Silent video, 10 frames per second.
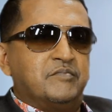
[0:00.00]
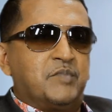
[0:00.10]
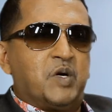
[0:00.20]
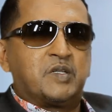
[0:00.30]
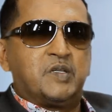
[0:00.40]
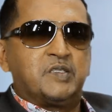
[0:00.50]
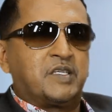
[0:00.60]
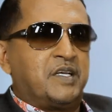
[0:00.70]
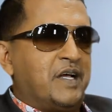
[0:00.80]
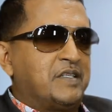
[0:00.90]
Bottles,
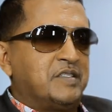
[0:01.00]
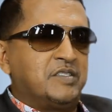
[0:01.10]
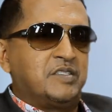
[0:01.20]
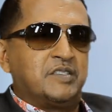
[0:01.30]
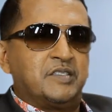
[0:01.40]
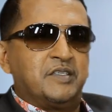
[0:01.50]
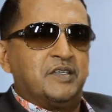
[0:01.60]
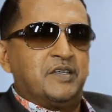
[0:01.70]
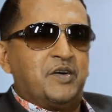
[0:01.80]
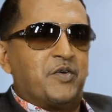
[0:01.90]
cans,
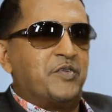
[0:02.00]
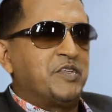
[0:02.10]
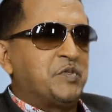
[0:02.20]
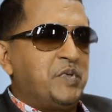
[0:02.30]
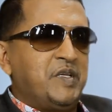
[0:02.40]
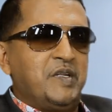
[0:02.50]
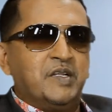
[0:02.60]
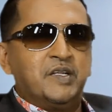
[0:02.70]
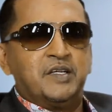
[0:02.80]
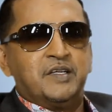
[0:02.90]
orange
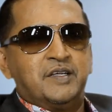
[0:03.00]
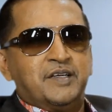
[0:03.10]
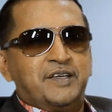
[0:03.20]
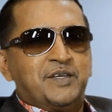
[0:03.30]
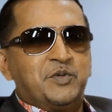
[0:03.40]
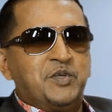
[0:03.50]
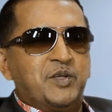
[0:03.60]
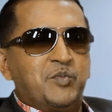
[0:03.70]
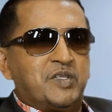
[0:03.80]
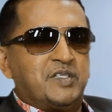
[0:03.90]
peel, you
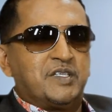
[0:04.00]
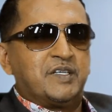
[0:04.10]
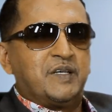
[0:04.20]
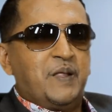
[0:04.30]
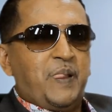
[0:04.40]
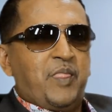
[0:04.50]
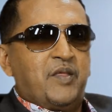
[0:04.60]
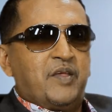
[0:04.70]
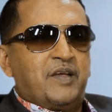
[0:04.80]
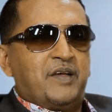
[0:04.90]
name it.
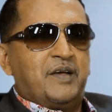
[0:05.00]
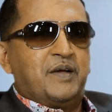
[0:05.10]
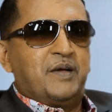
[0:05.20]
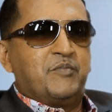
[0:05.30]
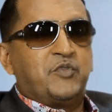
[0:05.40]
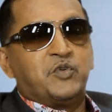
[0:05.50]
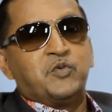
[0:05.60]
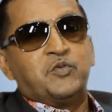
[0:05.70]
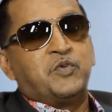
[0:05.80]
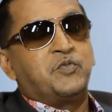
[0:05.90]

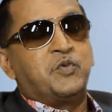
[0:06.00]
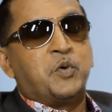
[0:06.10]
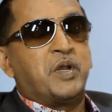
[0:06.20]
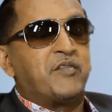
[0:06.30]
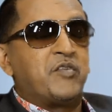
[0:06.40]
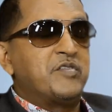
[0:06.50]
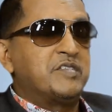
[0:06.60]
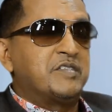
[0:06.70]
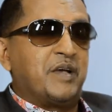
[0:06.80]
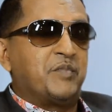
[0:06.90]
For whatever
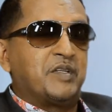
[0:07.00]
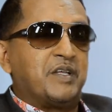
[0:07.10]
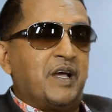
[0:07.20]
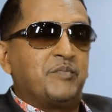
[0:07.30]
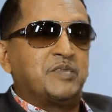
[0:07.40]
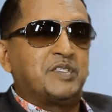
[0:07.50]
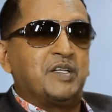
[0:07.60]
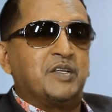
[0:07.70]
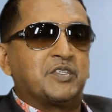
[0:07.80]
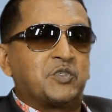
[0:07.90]
reason, I'm
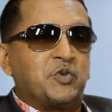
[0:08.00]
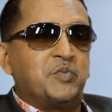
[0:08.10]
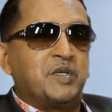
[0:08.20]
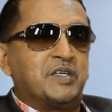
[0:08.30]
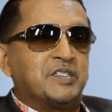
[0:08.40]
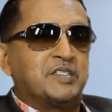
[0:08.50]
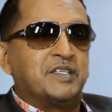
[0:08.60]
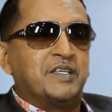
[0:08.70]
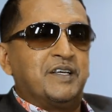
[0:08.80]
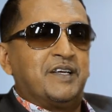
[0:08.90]
still not sure, because
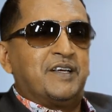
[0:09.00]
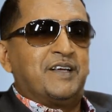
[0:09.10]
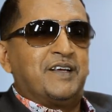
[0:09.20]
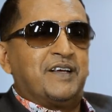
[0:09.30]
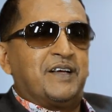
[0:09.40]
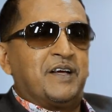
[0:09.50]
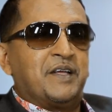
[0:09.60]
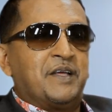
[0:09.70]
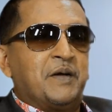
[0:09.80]
I